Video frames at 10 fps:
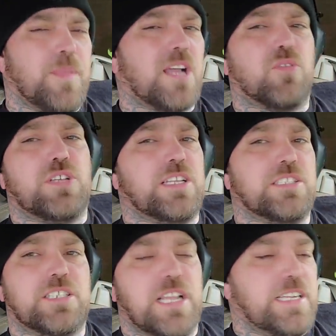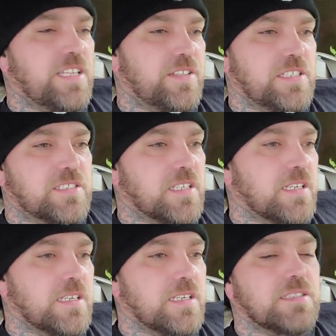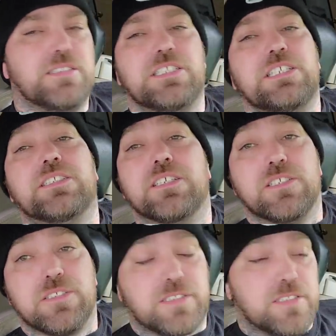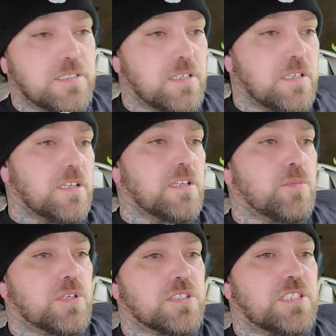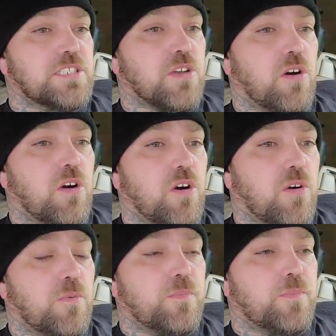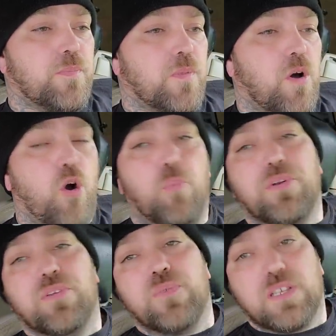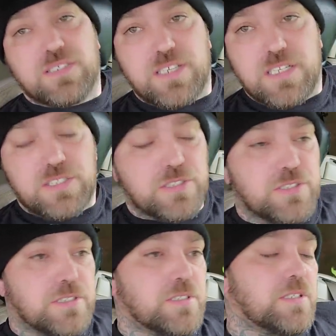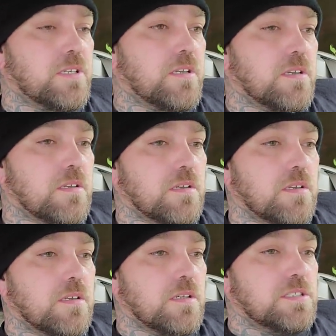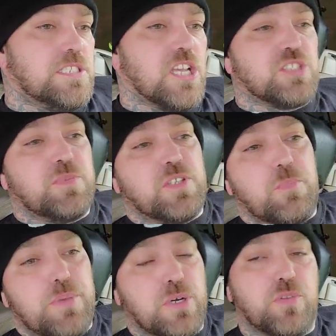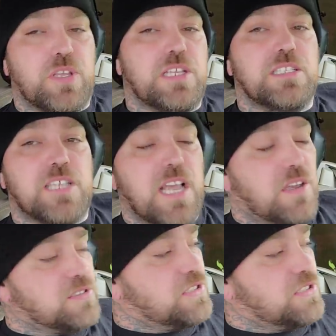not going to get into any of these details because these are all open investigations. He tells me the building that he's housed